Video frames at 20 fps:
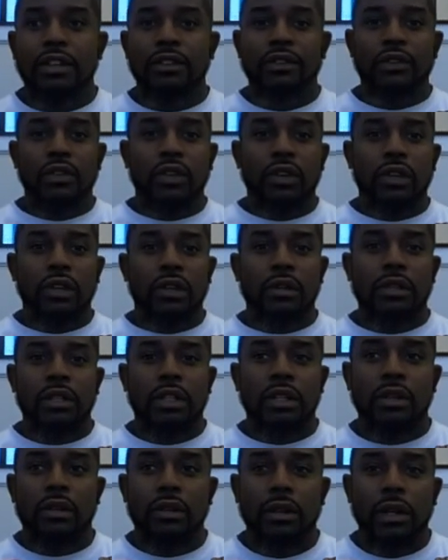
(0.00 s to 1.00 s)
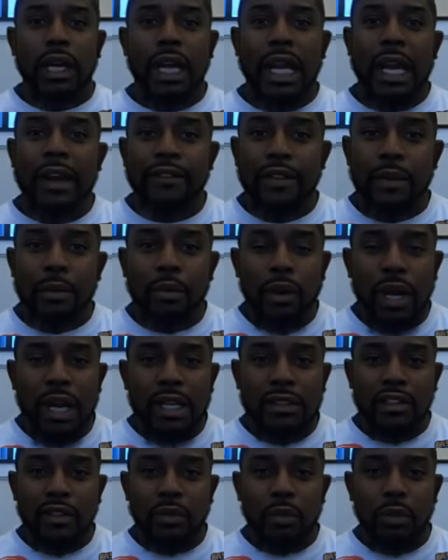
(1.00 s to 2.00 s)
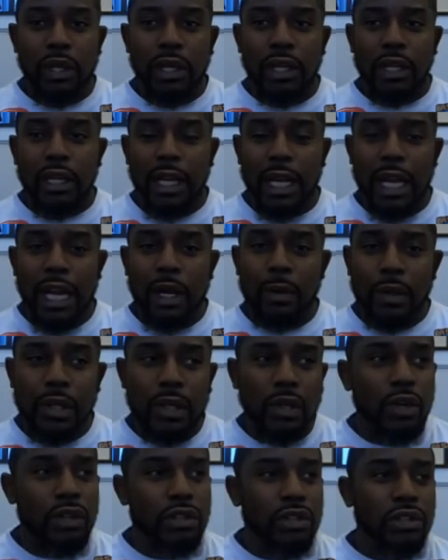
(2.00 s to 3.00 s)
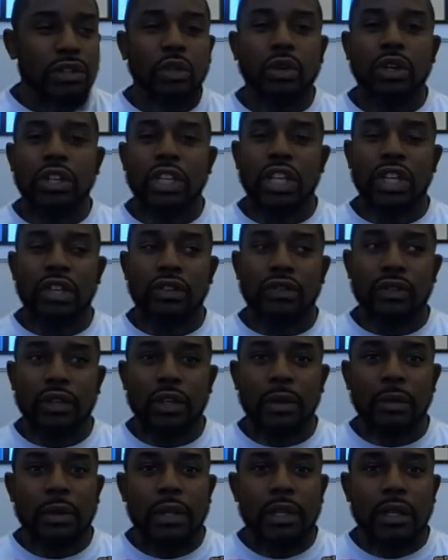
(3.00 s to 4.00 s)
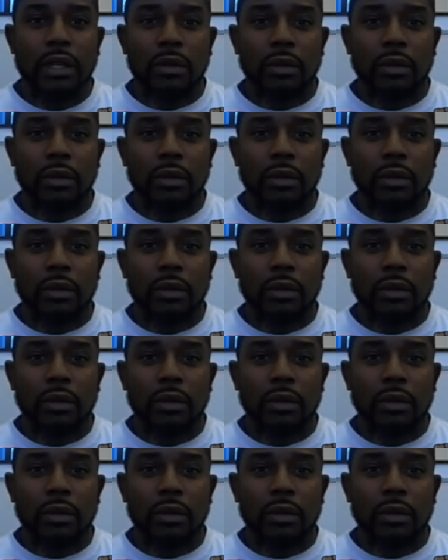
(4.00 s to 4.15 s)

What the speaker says: for, you know, half the price of what a guy would go in the store and get it from,